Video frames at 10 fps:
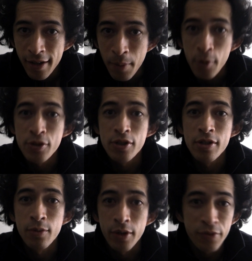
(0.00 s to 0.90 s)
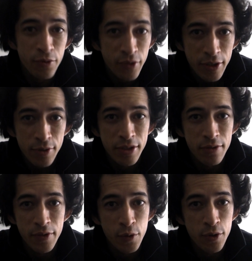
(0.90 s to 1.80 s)
post one of your videos as
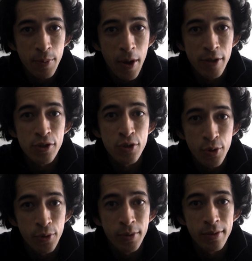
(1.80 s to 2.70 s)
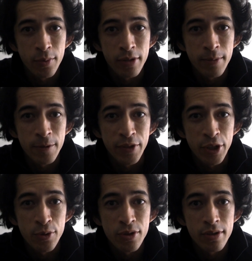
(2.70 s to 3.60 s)
a video response to one of my
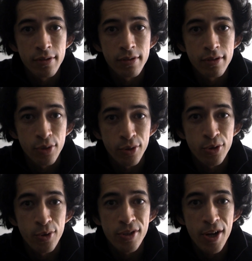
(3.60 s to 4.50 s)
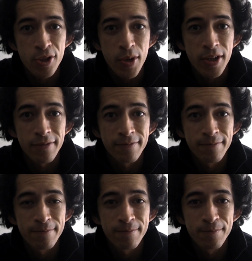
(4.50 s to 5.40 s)
videos during the course of next week.
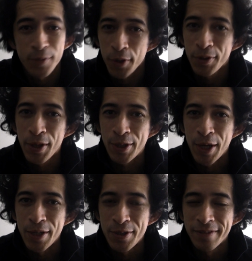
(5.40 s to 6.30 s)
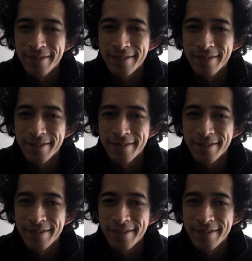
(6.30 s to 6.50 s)
Talk to you later, guys.